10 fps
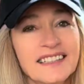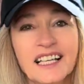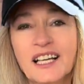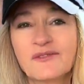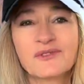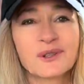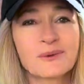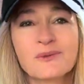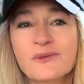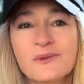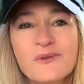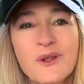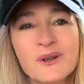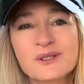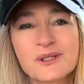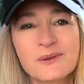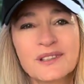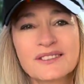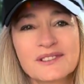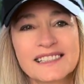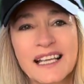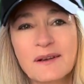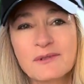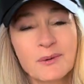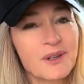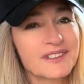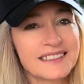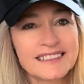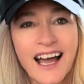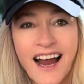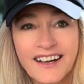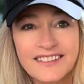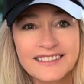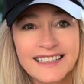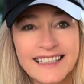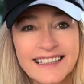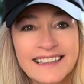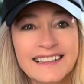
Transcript: And for those who want to escape the world entirely,